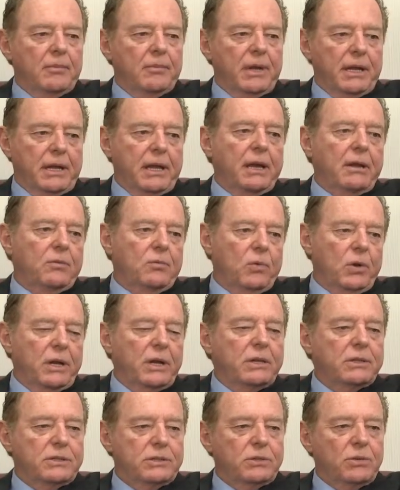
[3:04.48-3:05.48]
But again,
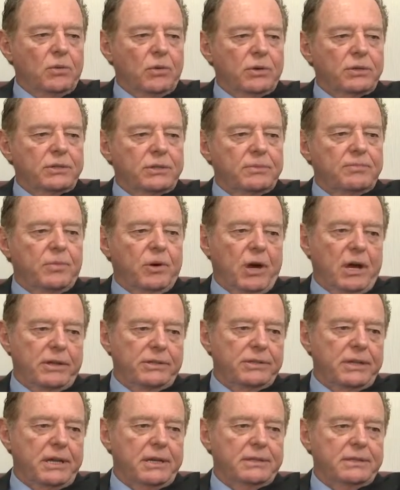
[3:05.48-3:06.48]
when it's sourced,
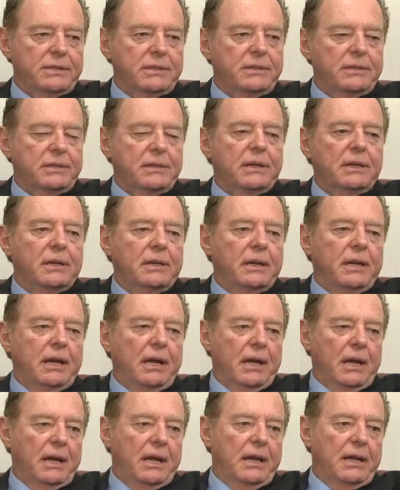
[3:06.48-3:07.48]
processed,
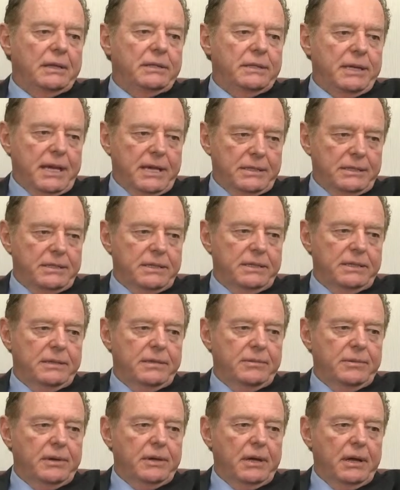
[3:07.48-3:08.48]
tested
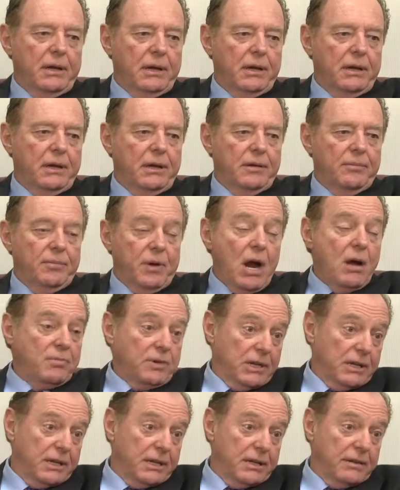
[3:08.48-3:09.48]

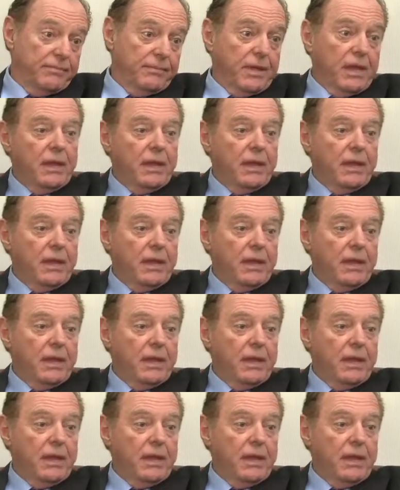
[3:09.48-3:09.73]
properly,